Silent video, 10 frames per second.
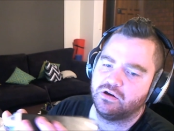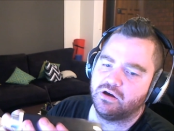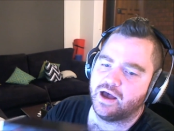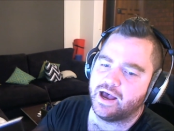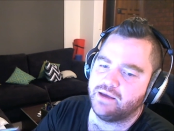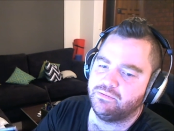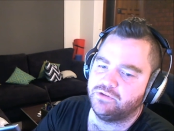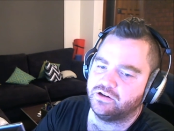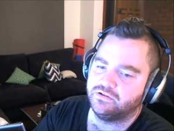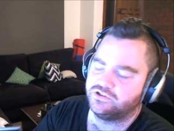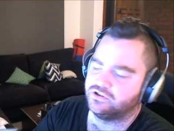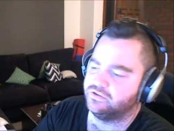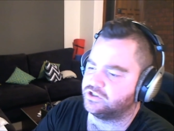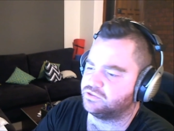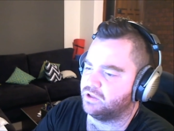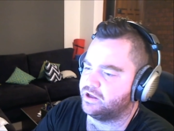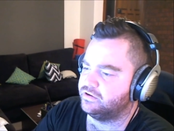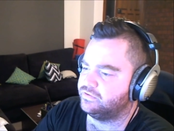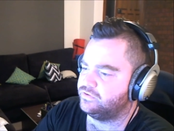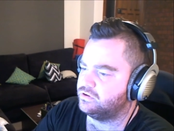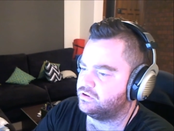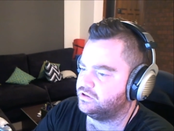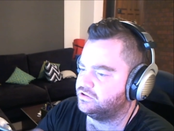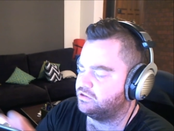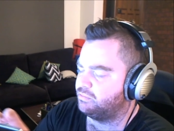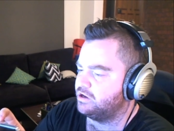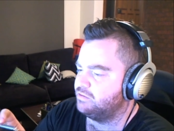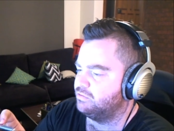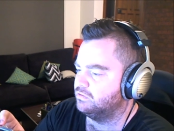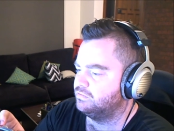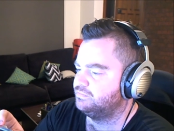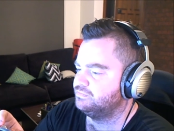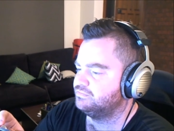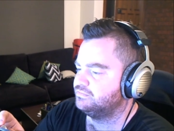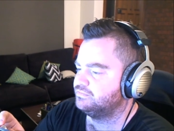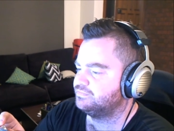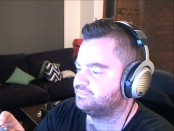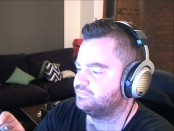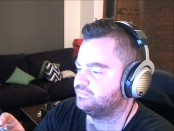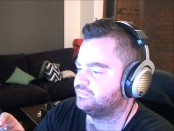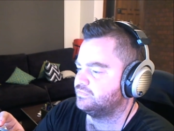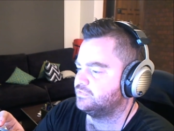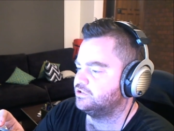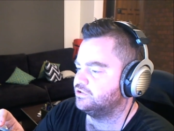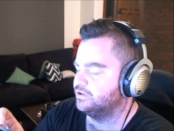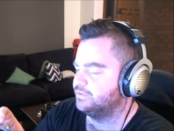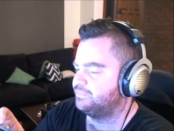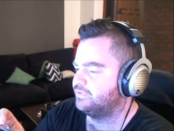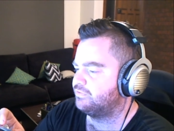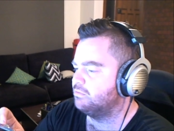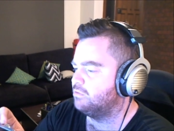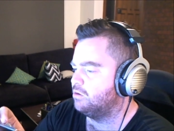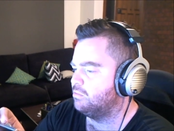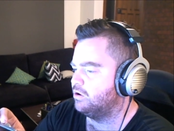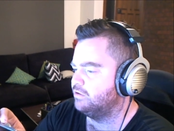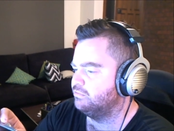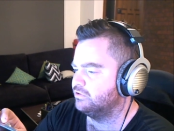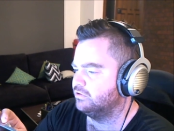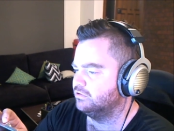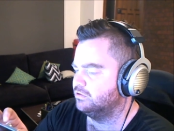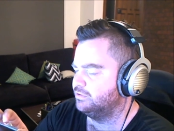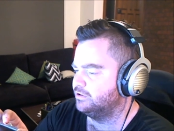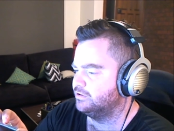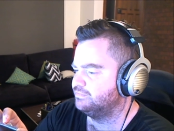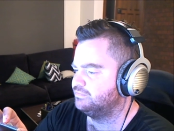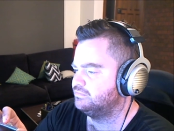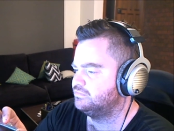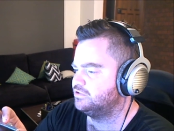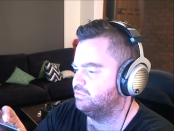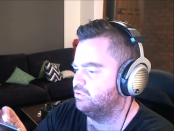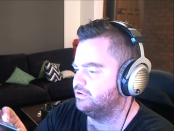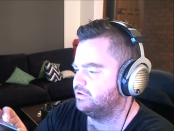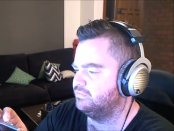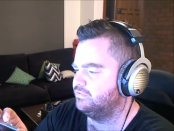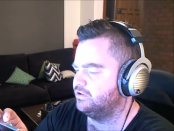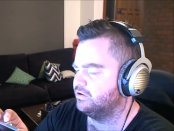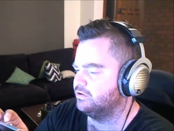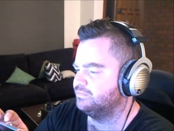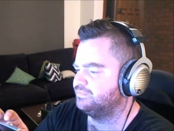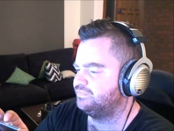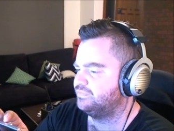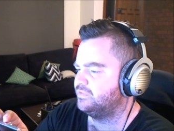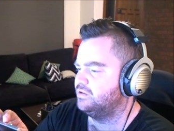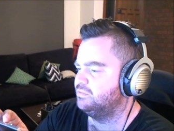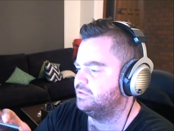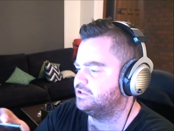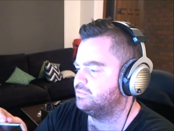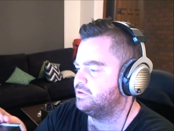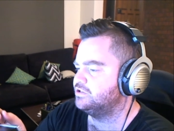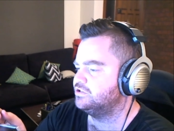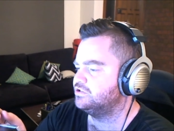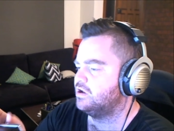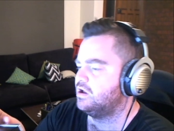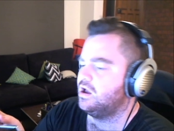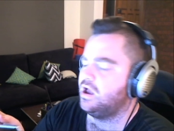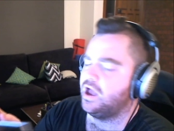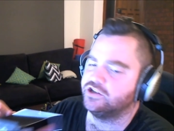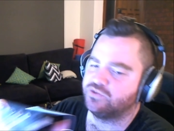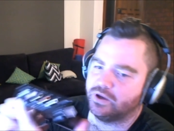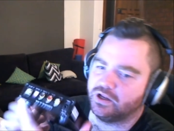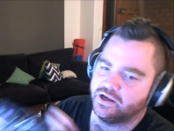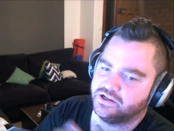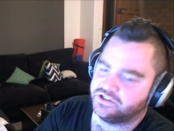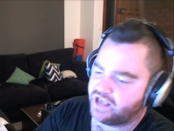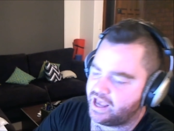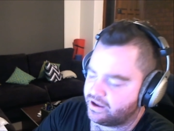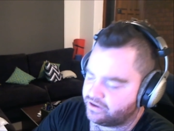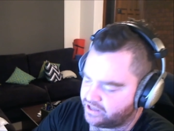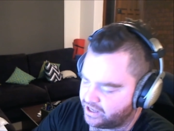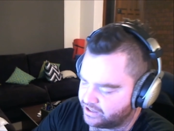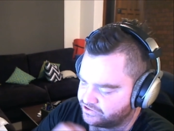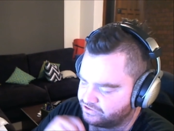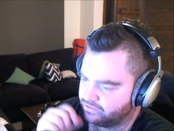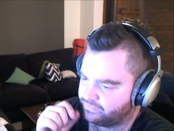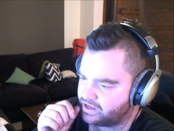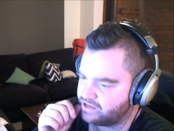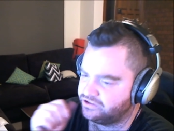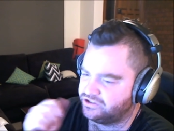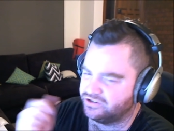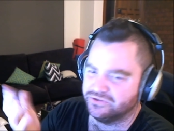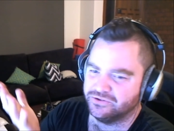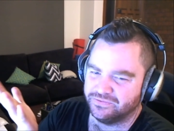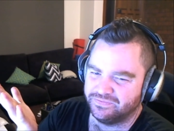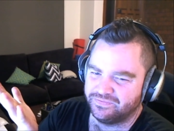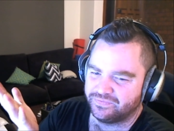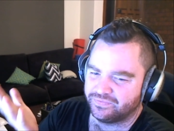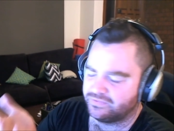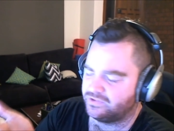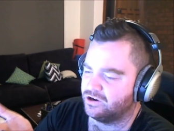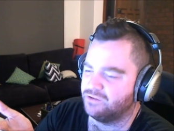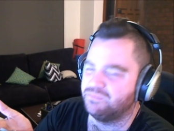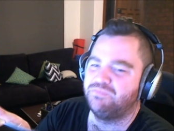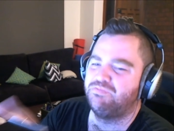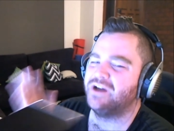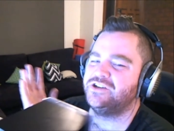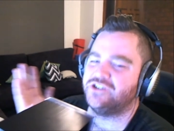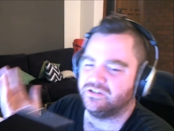aimed at sort of explaining a few things to people, sort of from my mind, with a little bit of supporting video and bits and pieces, as well as how to get sort of into, you know, budget